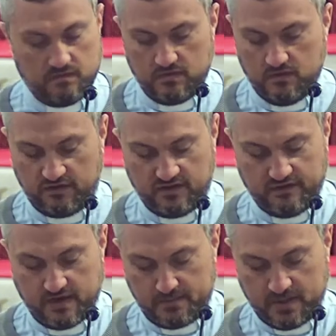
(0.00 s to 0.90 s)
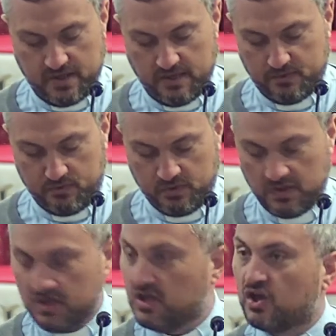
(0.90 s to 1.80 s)
The stiff upper lip will
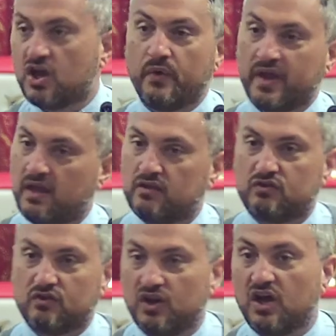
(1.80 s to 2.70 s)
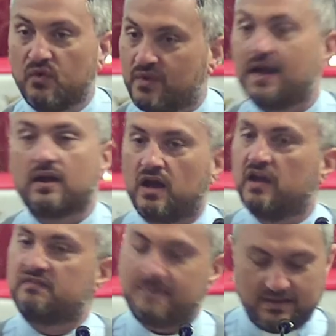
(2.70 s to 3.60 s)
going it alone, that kind
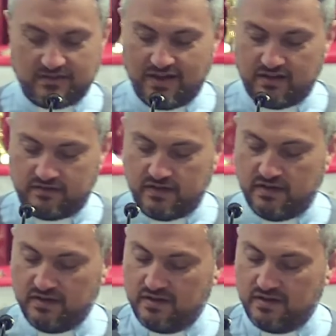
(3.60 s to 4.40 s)
of mentality,